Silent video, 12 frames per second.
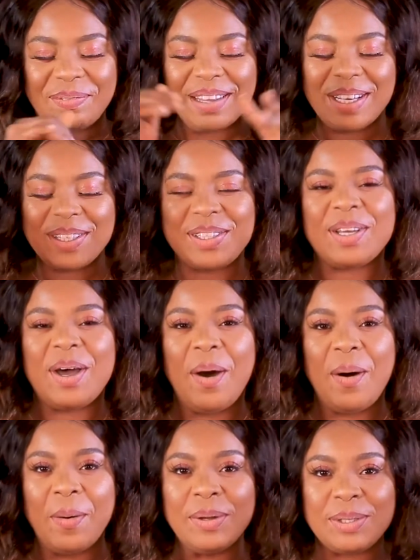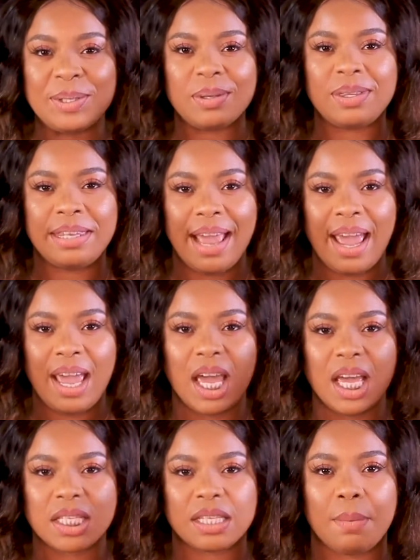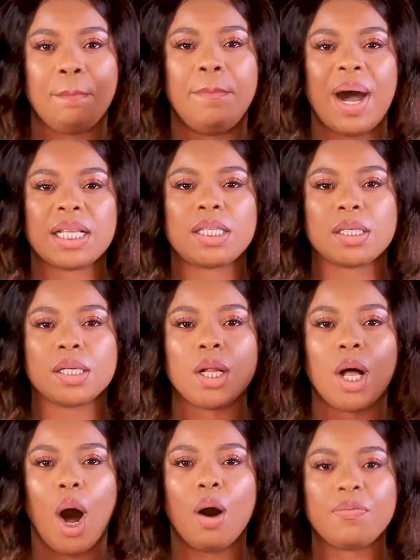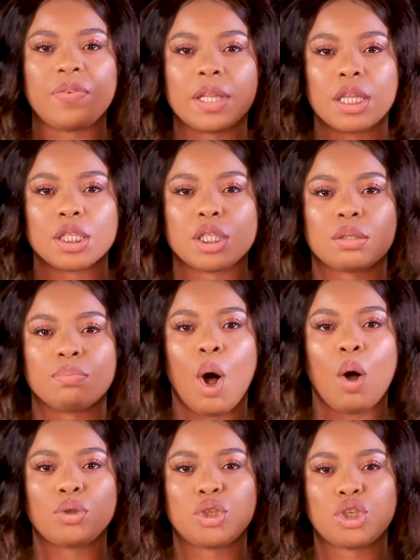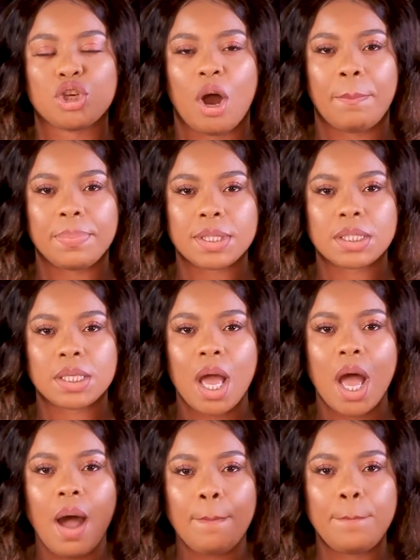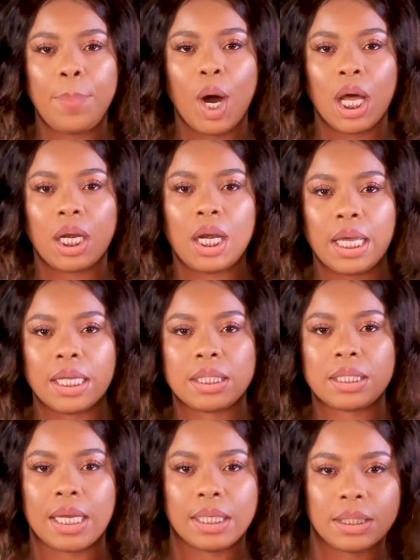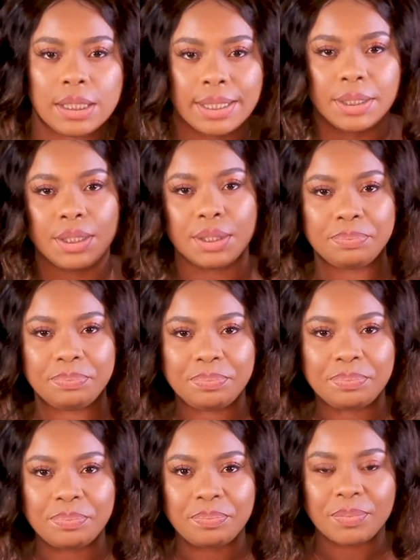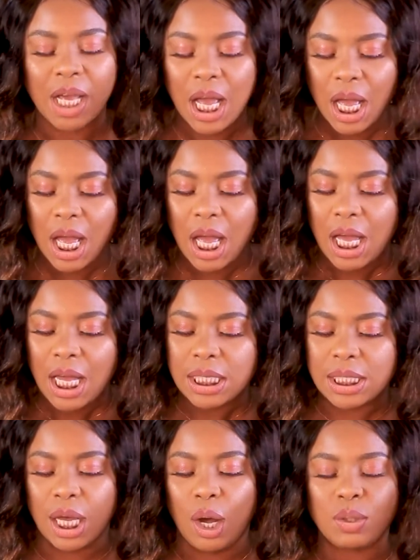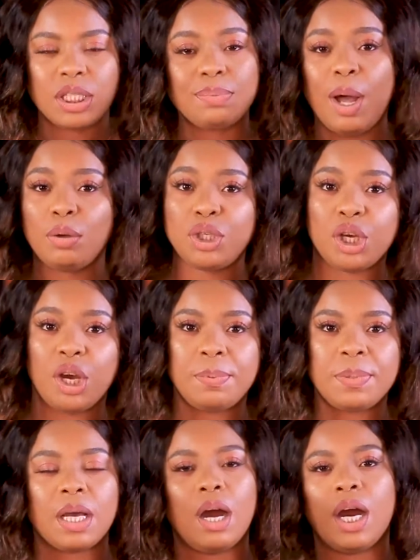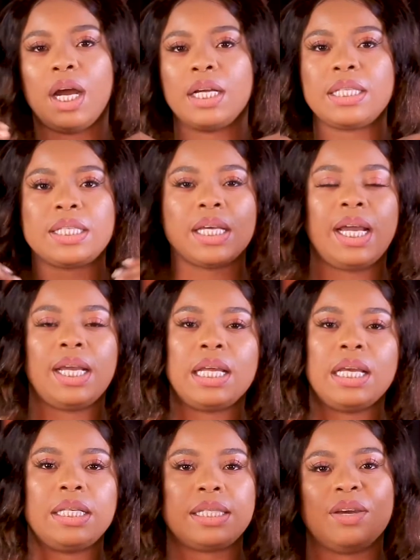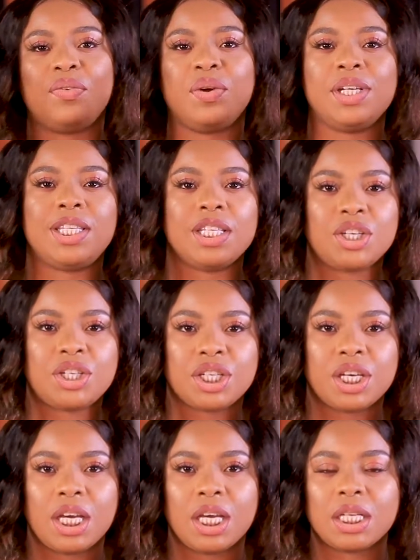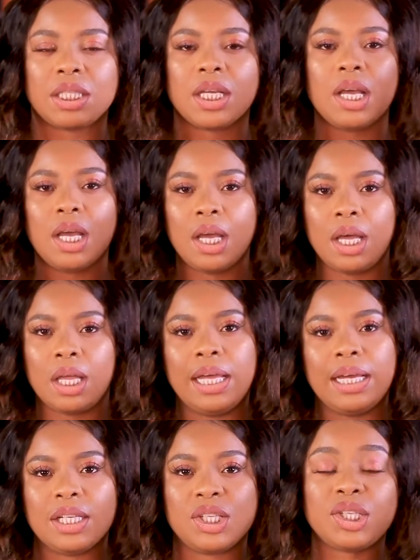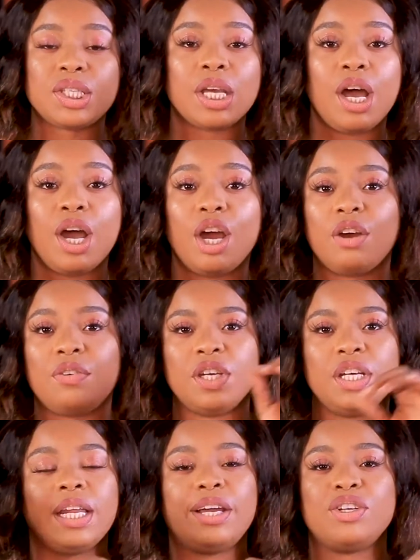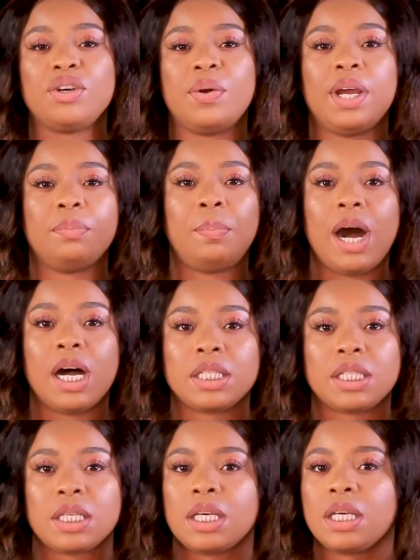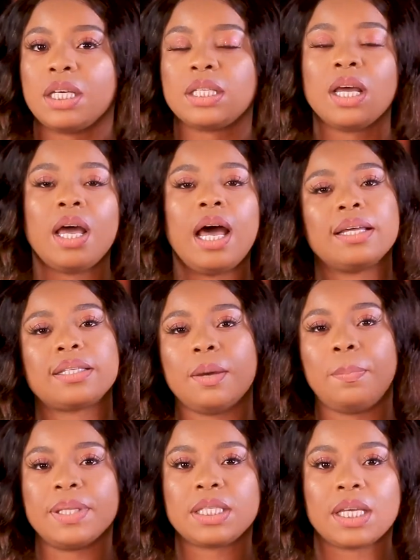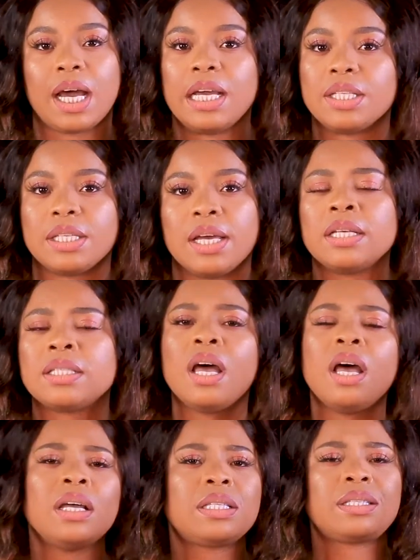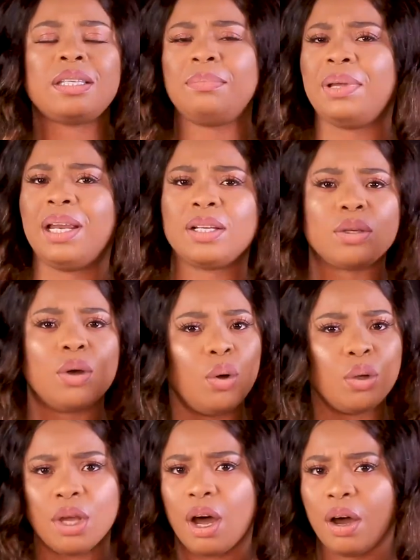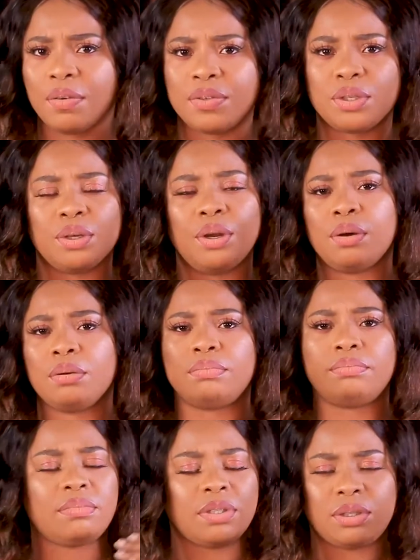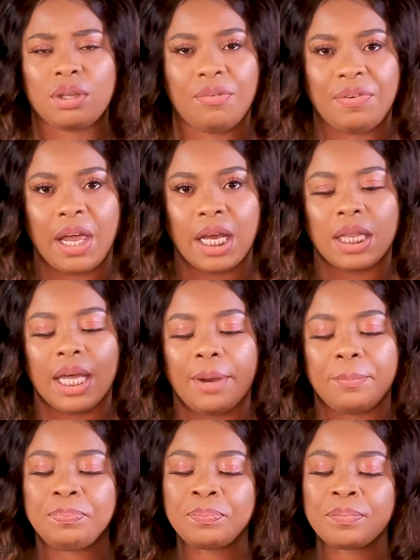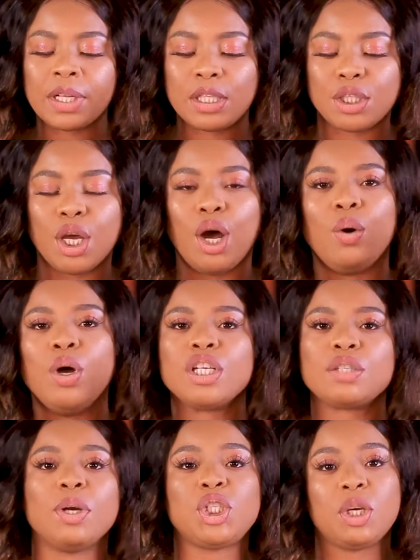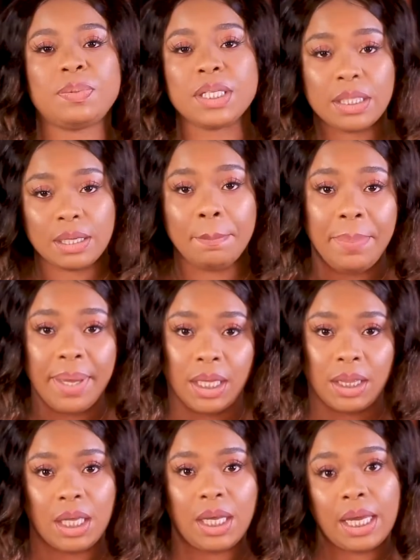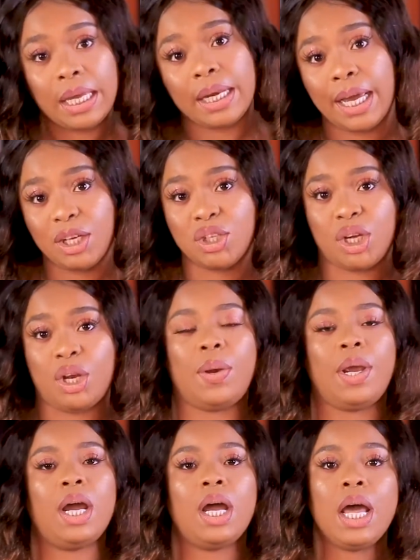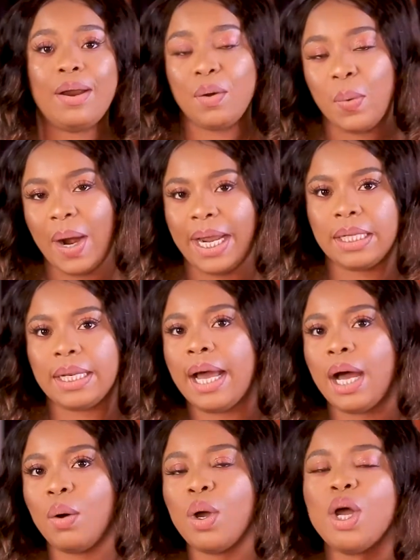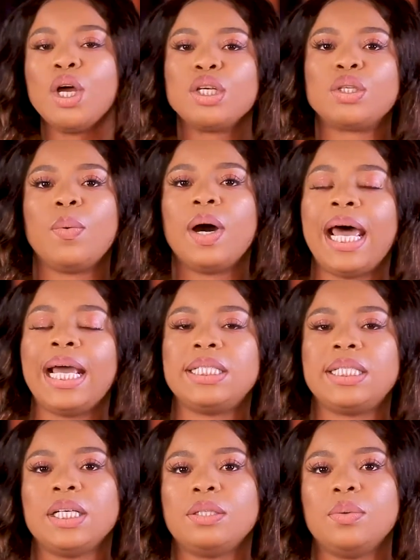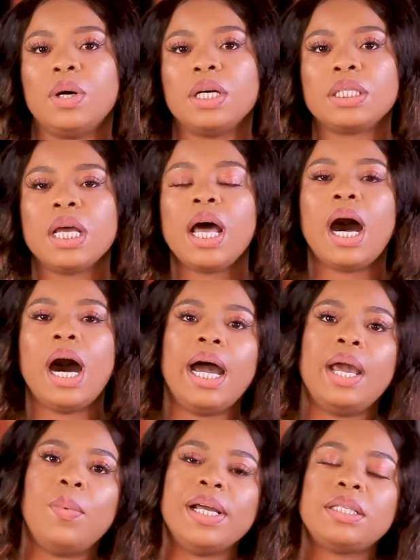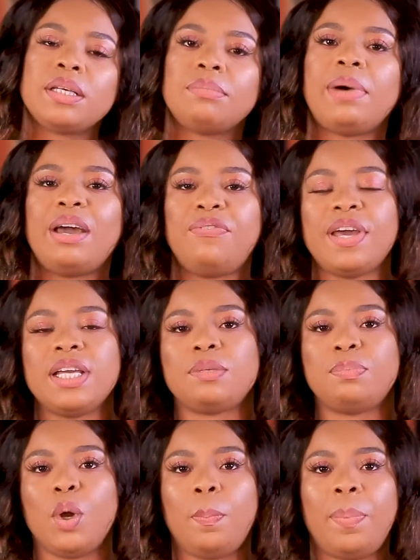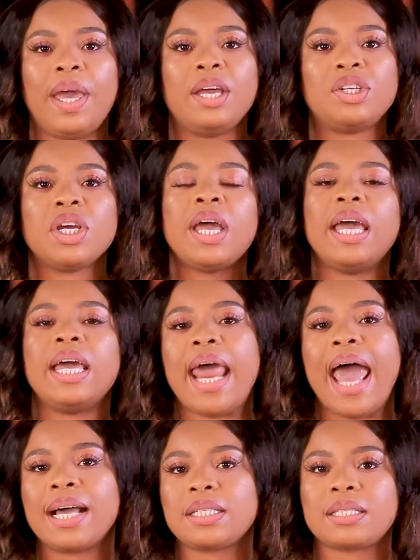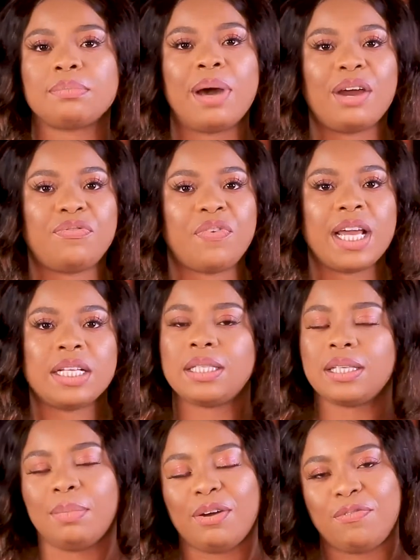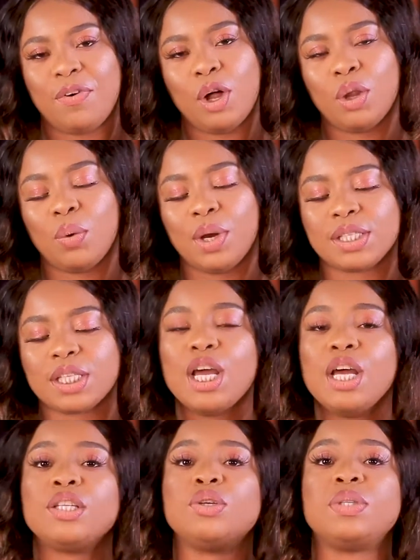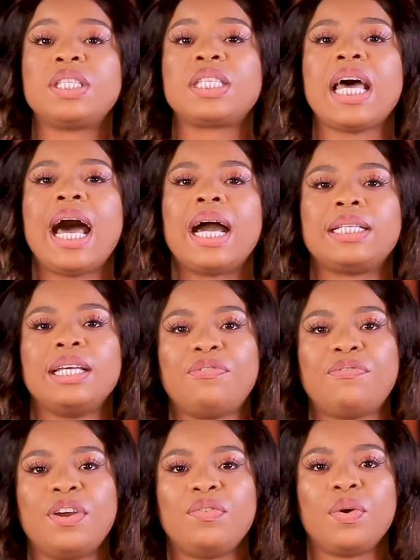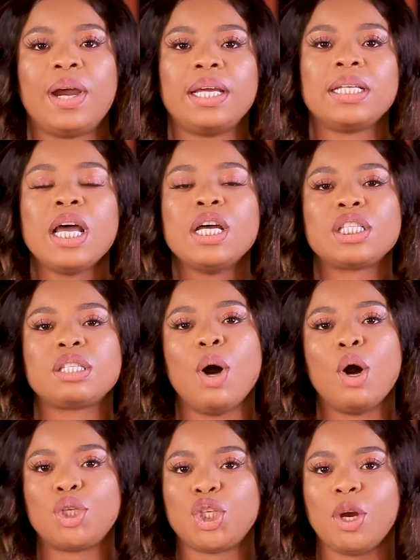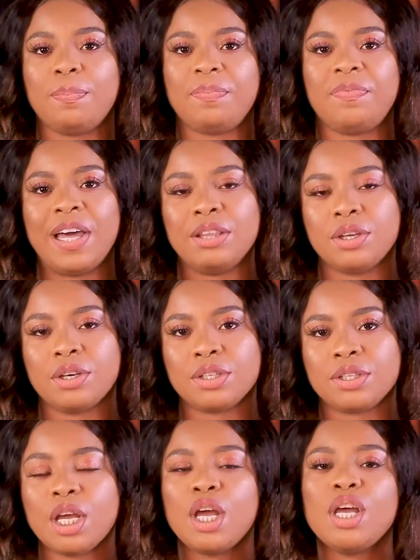So today is the battle of the small chops, pun intended. So small chops are tiny savory dishes that are served in Nigerian parties as appetizers, similar to hors d'oeuvres, you know, stuff like that. So small chops is a big thing in Nigeria right now. So what I did was I went on my Facebook page and asked my friends and my followers to tag their favorite small chop vendors.